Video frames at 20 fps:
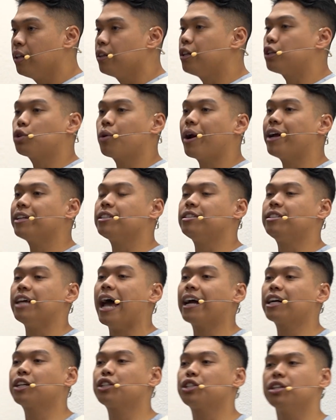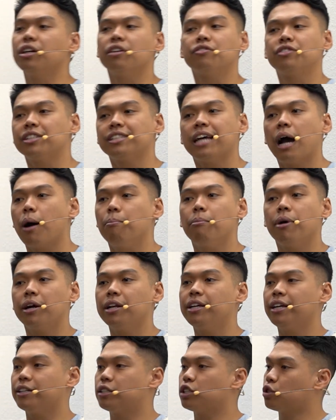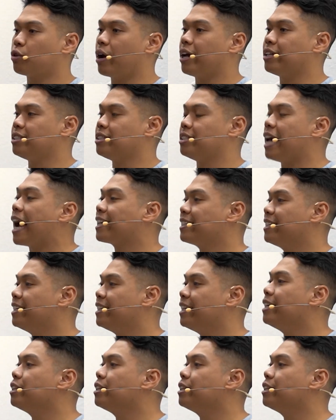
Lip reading: The transaction of just how money gets transacted